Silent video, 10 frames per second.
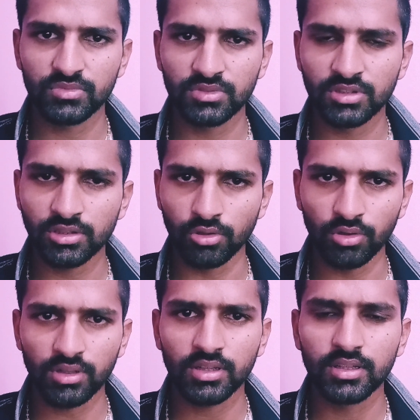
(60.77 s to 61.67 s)

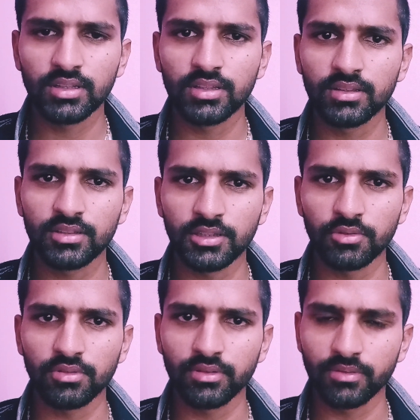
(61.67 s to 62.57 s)
distort
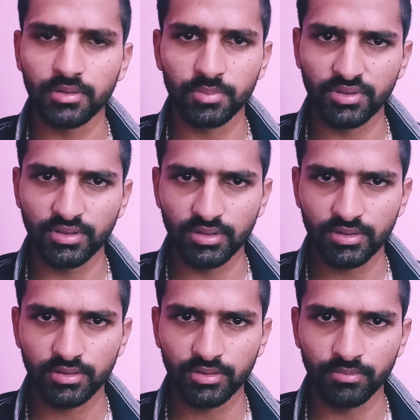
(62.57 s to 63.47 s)
into different pieces.
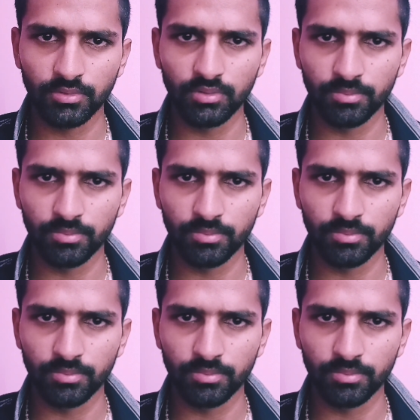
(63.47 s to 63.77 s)
If we